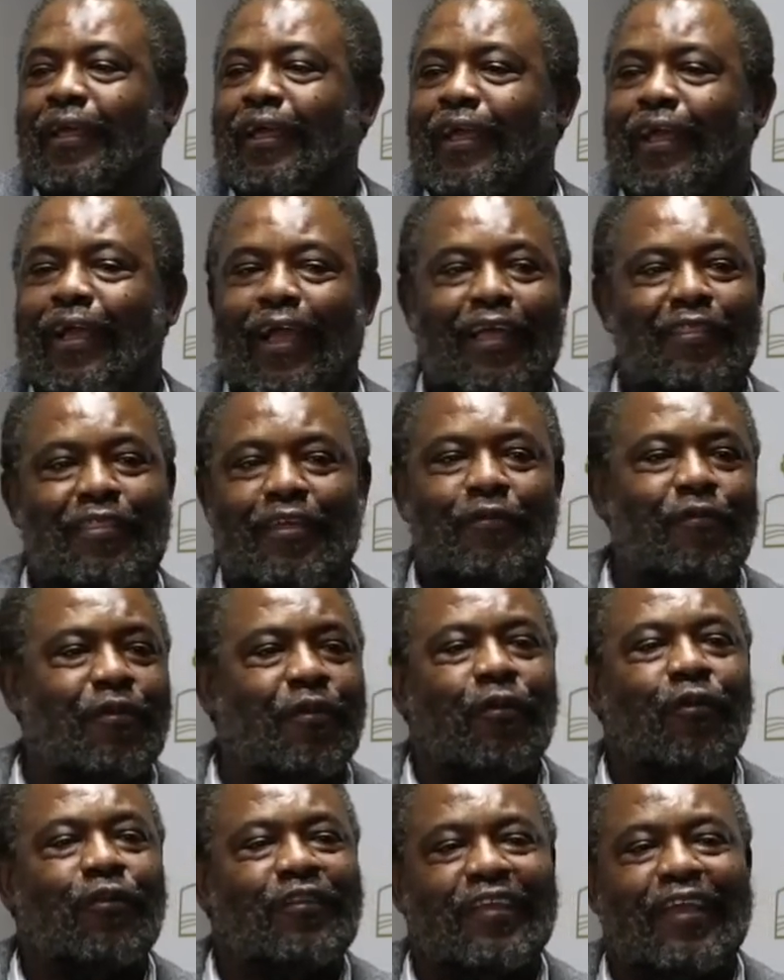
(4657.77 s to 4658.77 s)
I think we
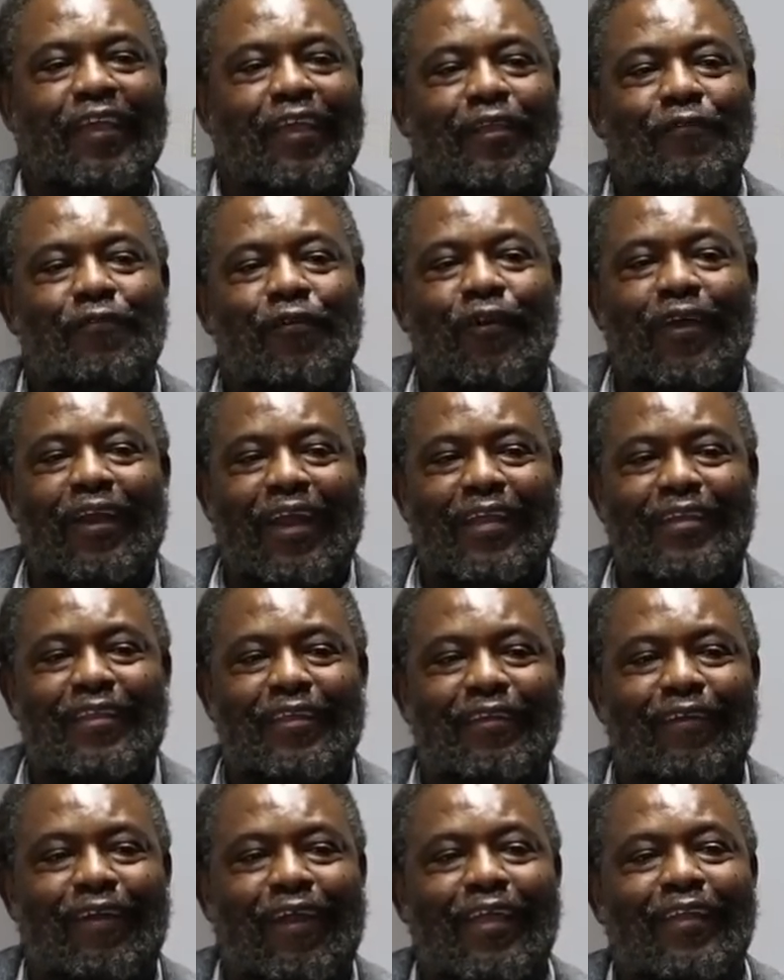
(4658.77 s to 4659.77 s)
all take it for granted,
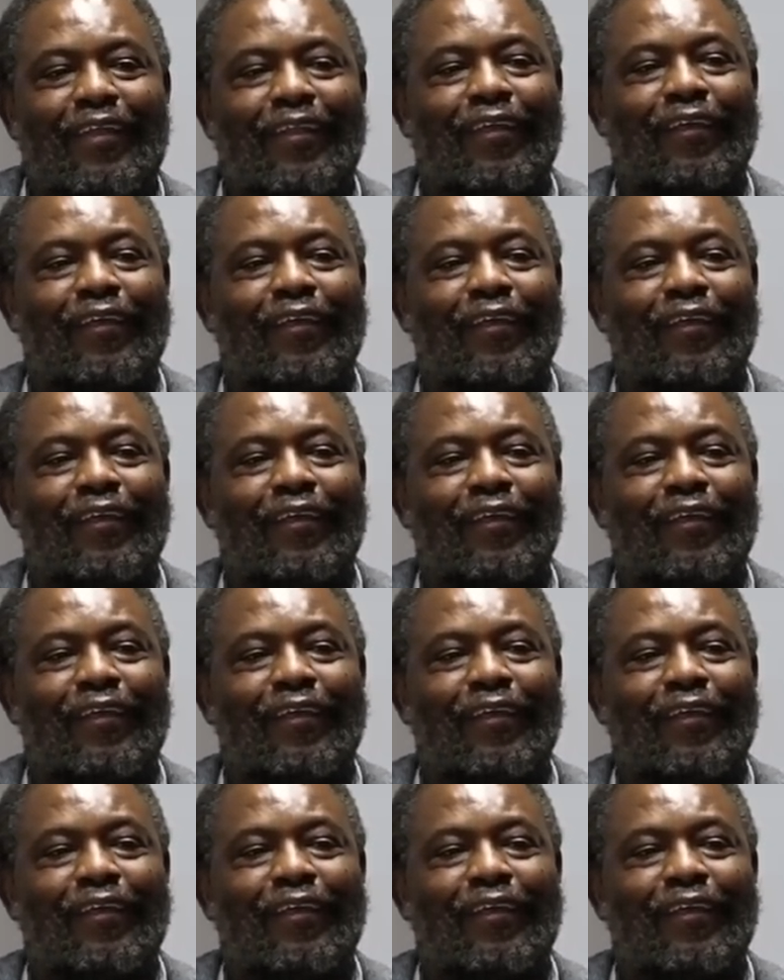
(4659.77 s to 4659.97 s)
right?